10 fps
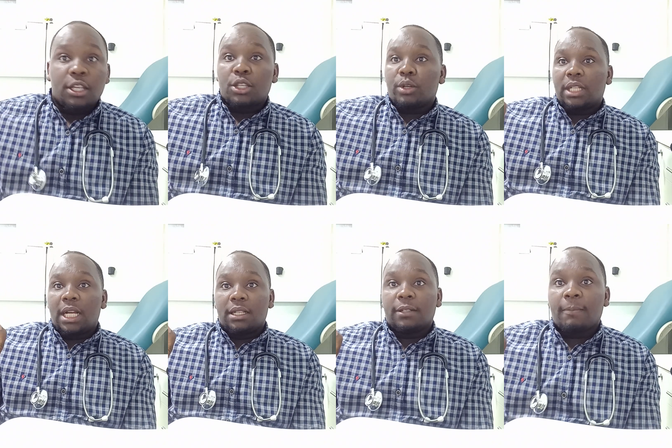you're
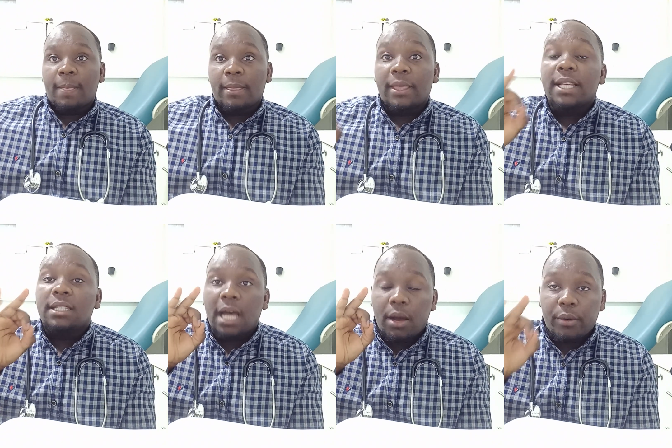done. There
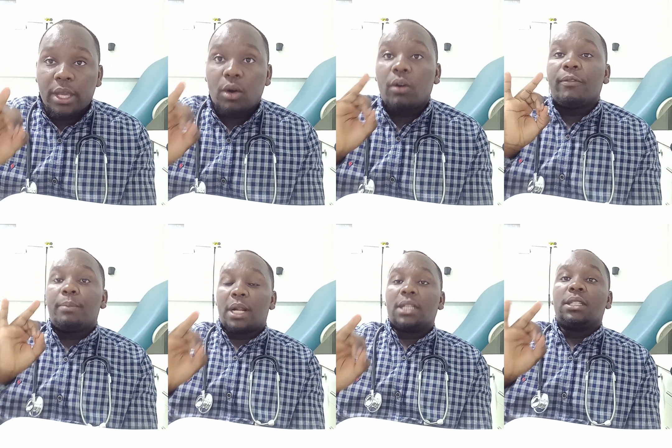is a way of
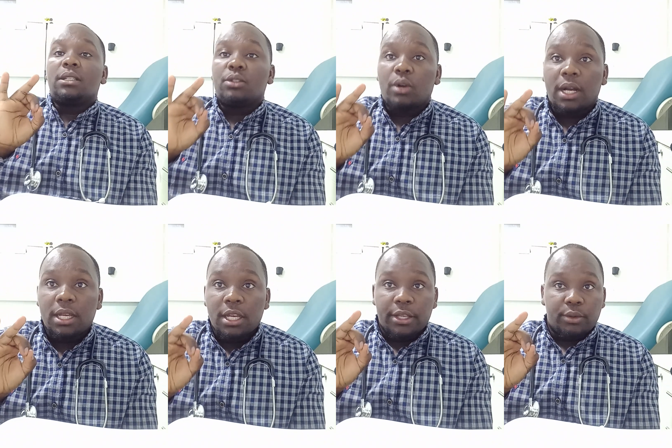brushing your
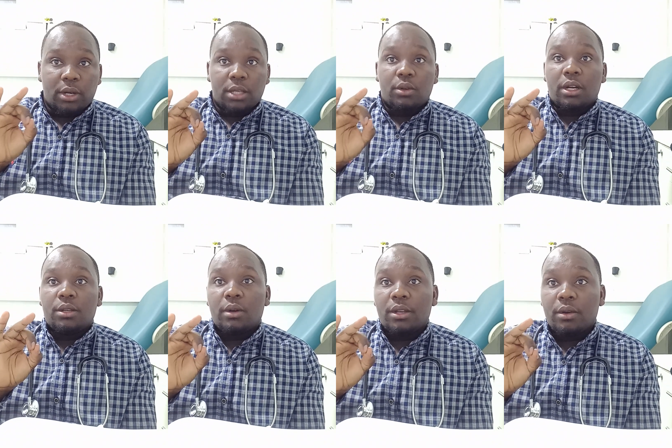
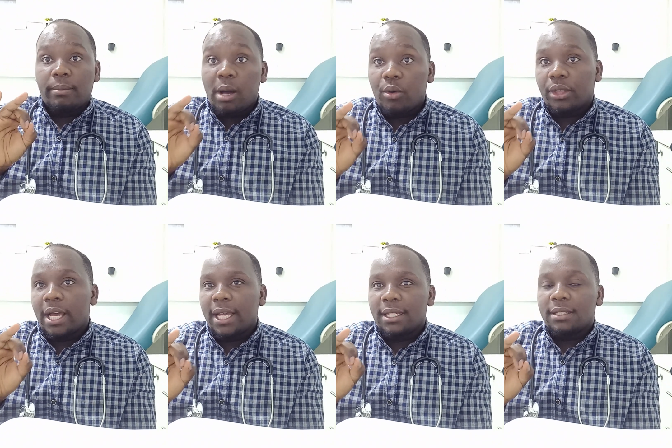mouth,
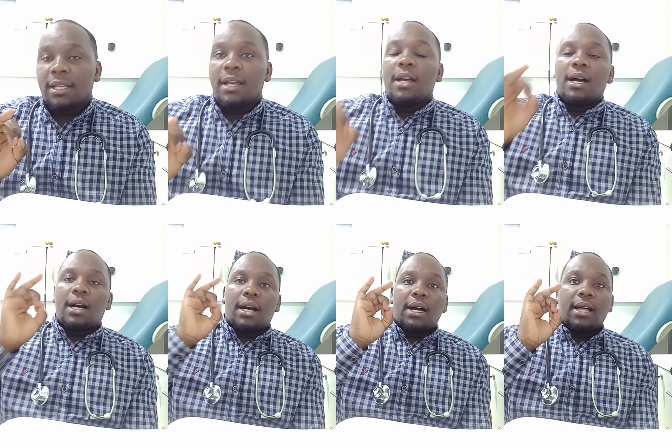guys.
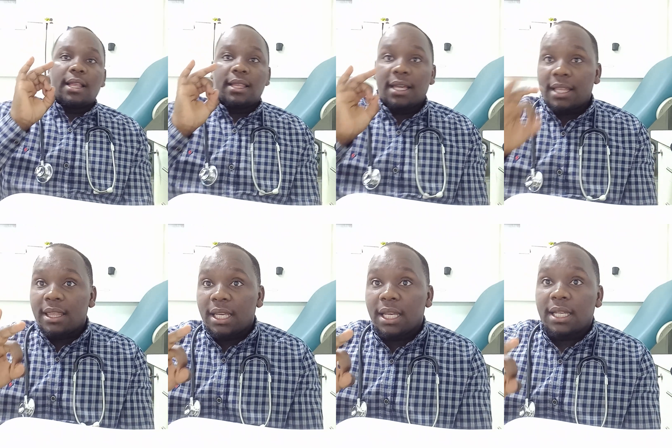The other
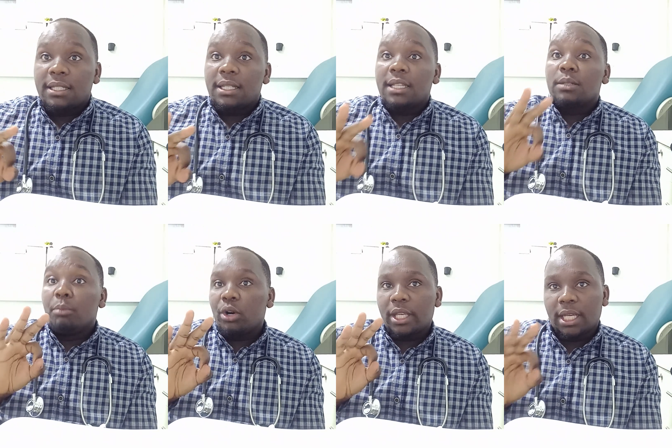thing is
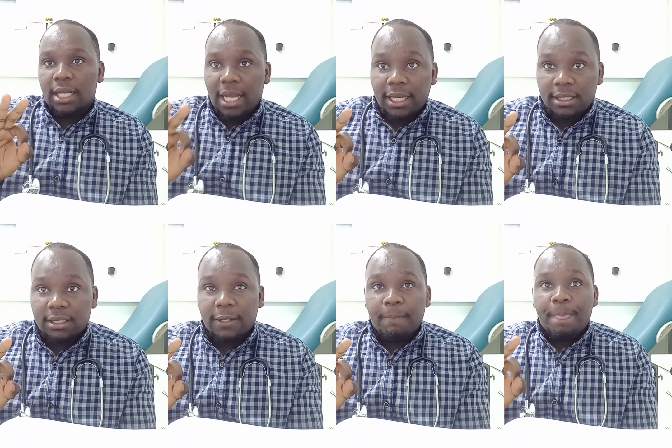smoking,
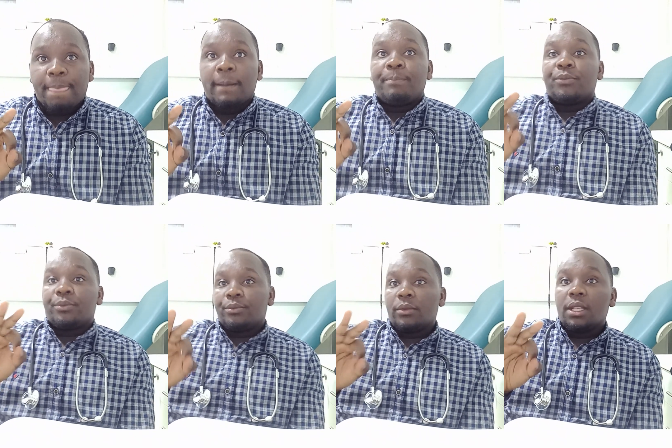guys.
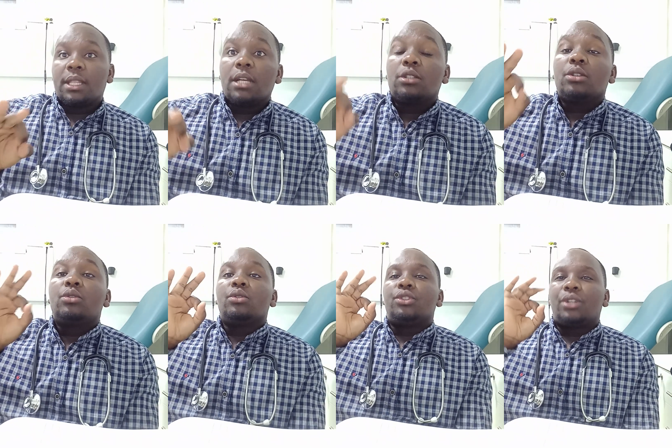Mm-hmm. There is
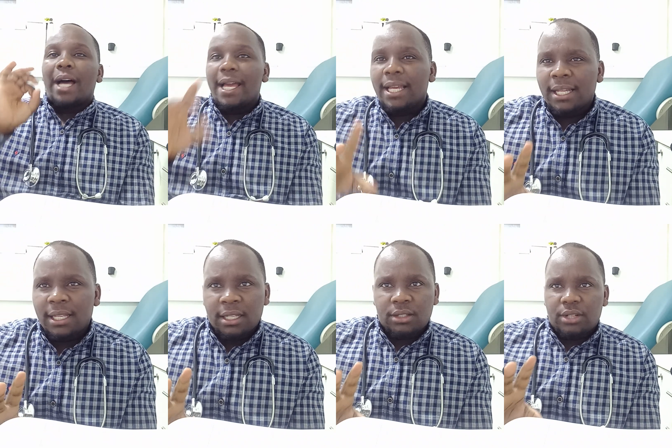also dry
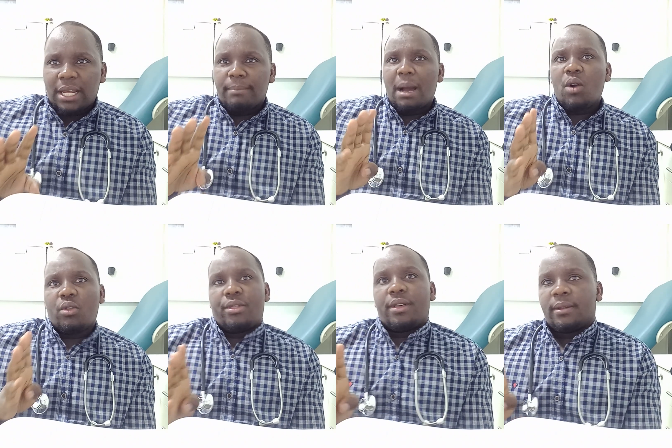
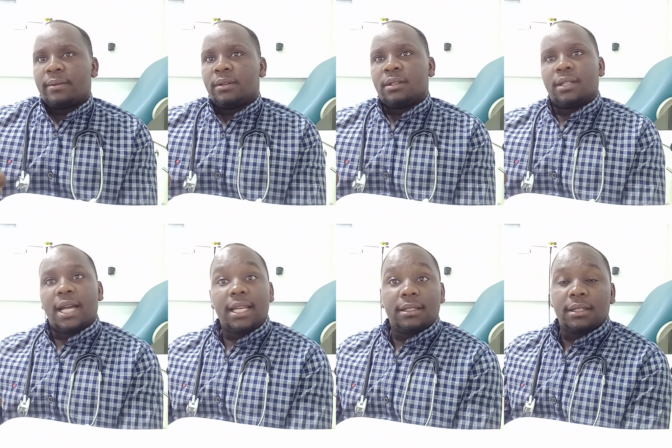mouth,
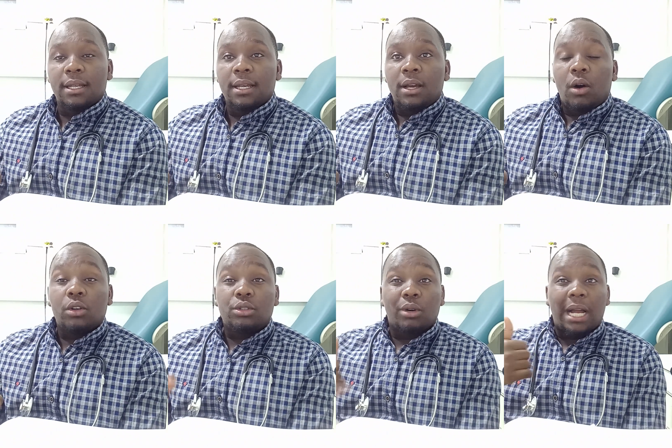guys.
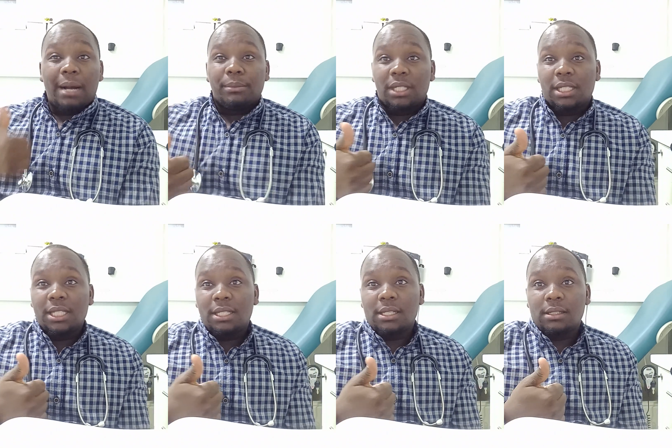Also gum
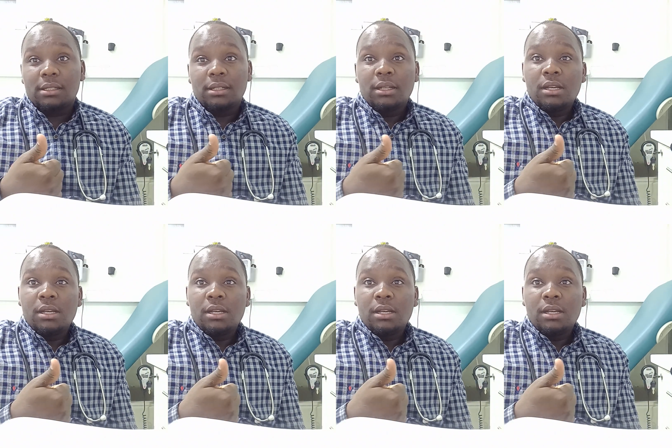diseases,